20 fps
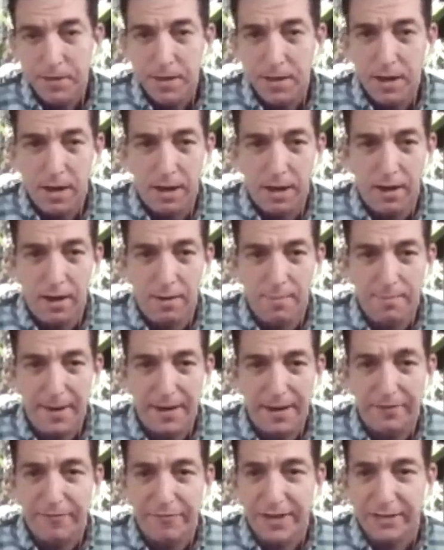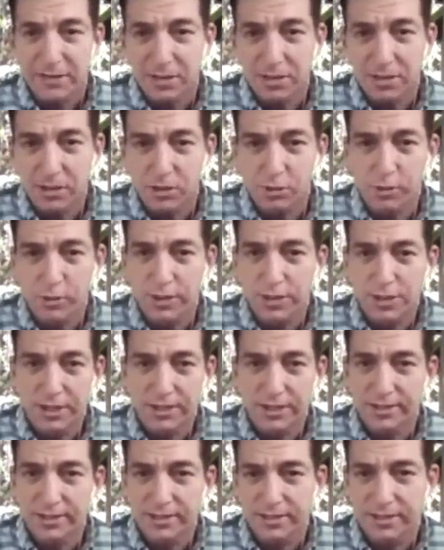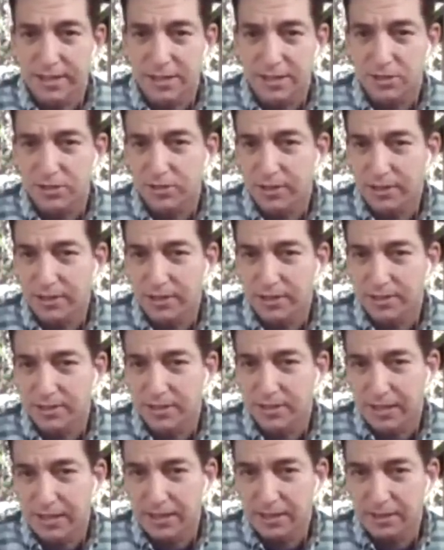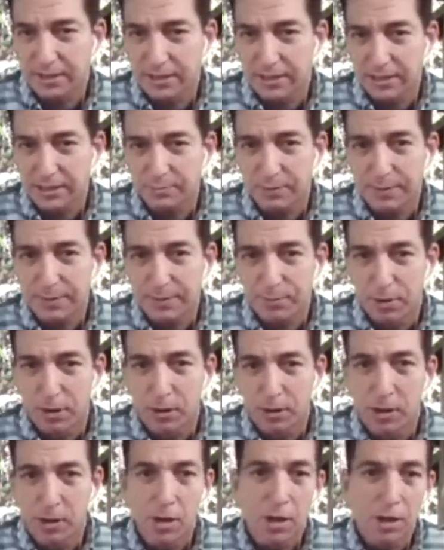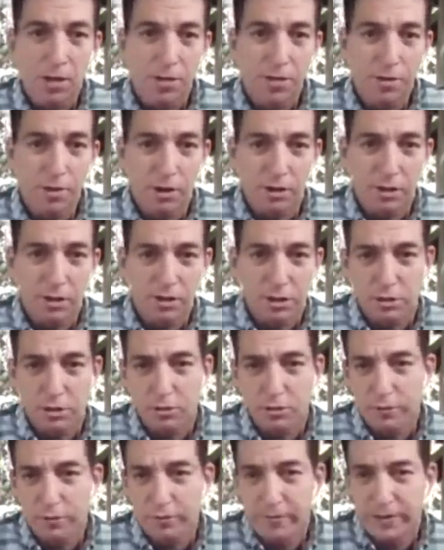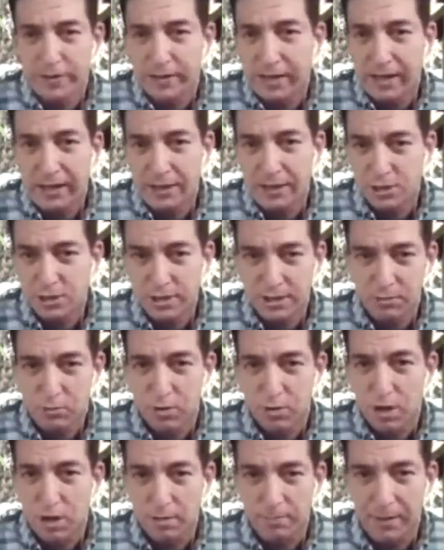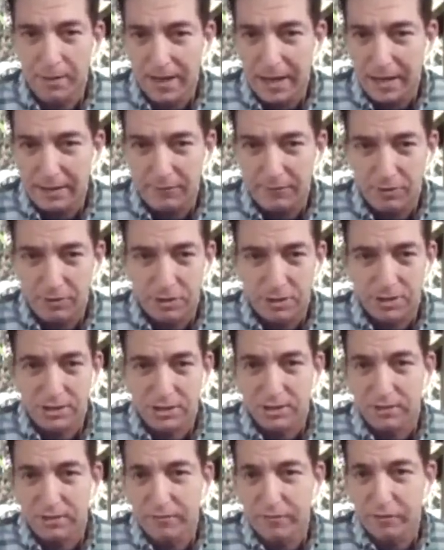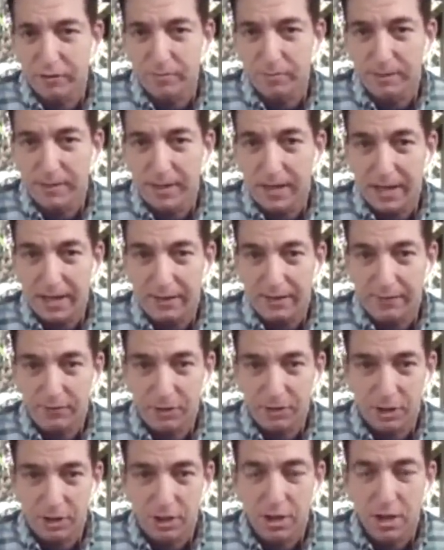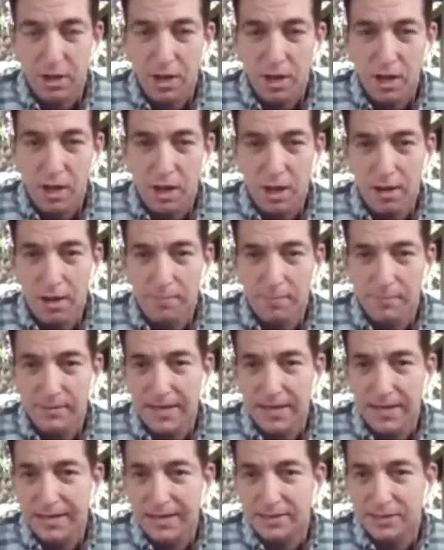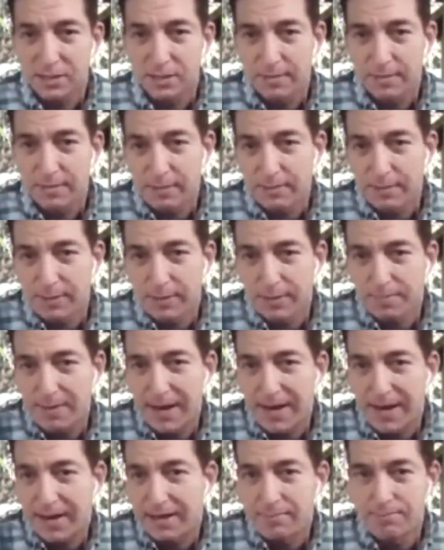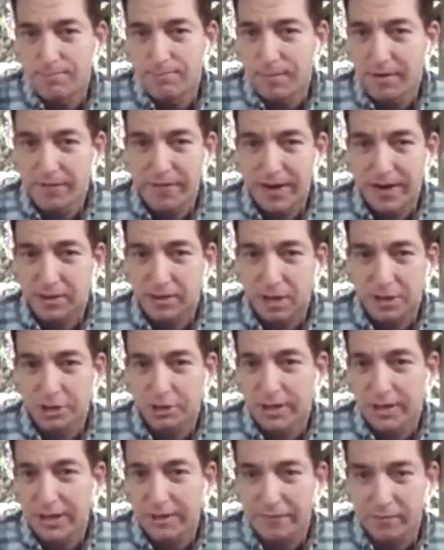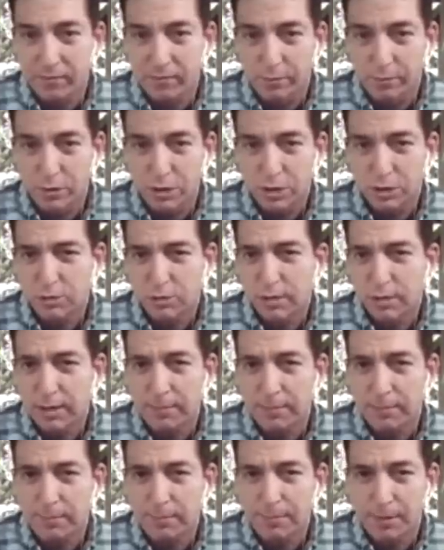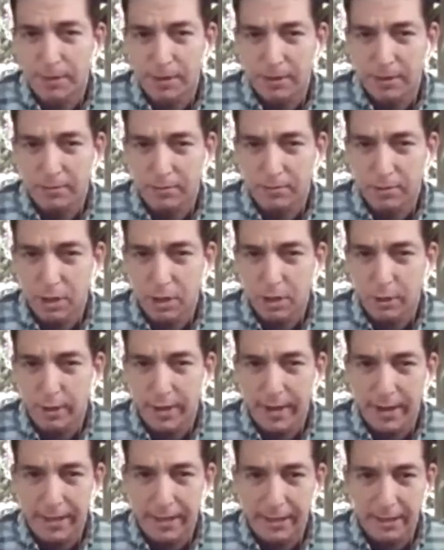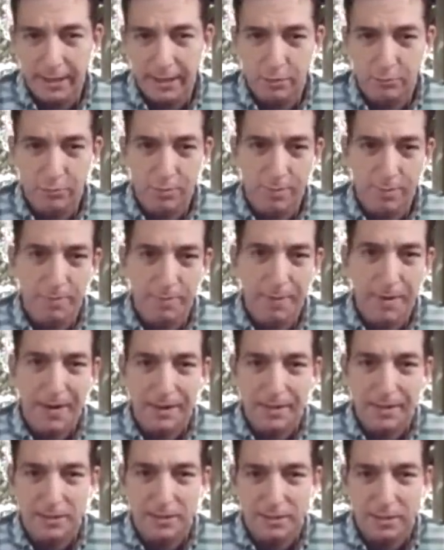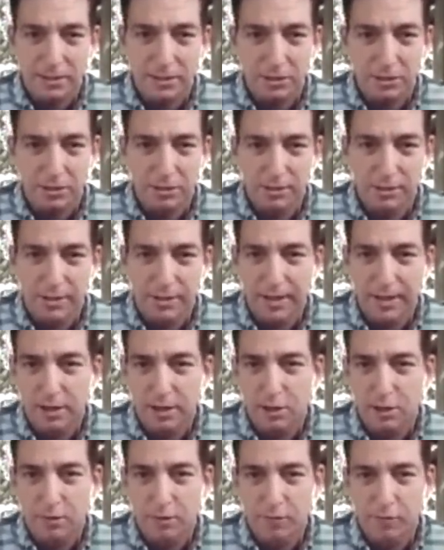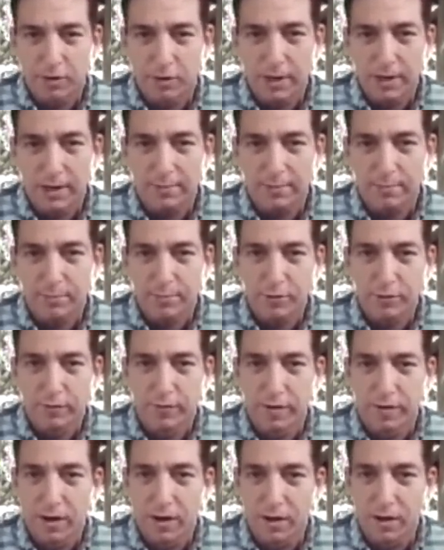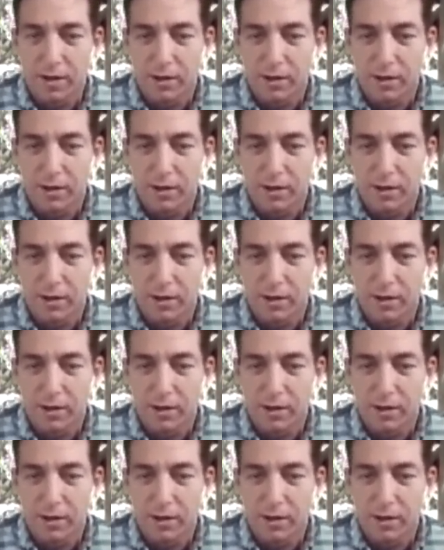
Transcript: um, manifesto, which is essentially to say to these people, look, you've engaged in wrong behavior, sinful behavior. Um, yes, there may be a bad effect on your life from what we're doing, but go ahead and repent and you'll get over it and move on.